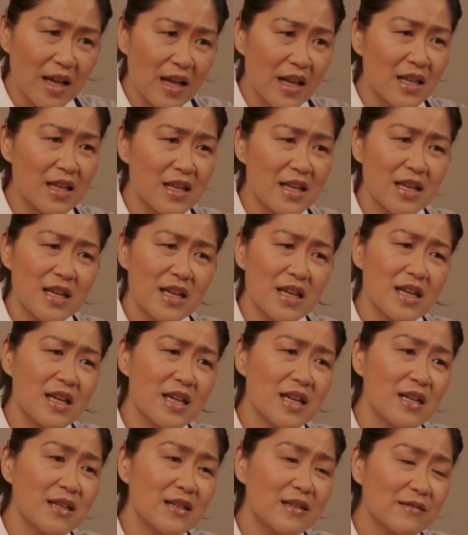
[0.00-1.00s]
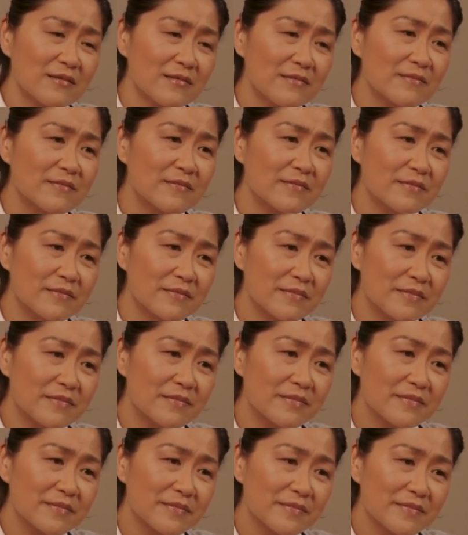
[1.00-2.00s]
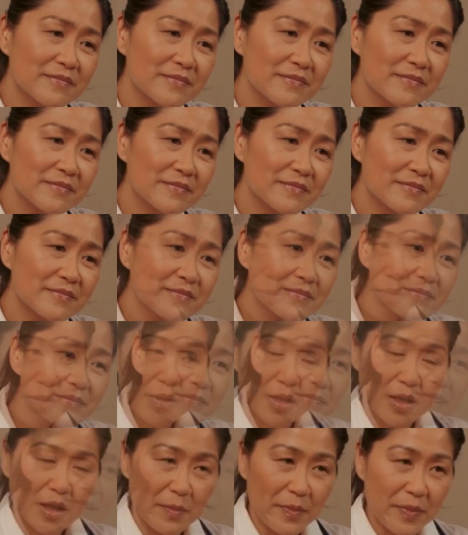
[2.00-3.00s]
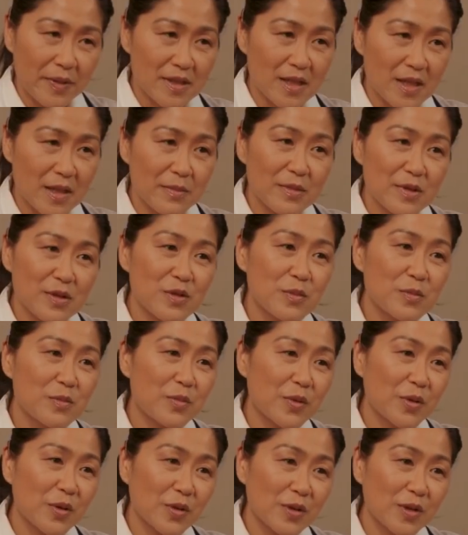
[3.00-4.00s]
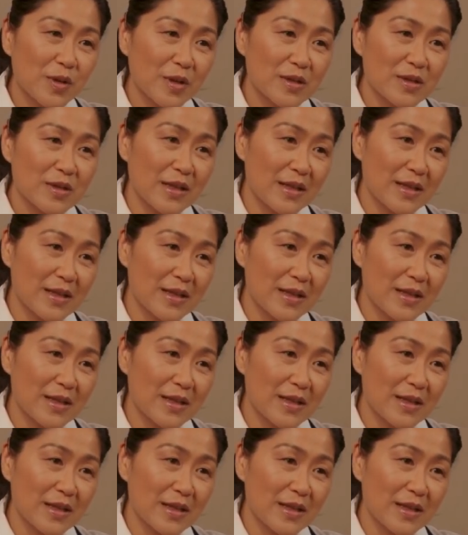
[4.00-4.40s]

alcohol takes priority over anything else in your liver.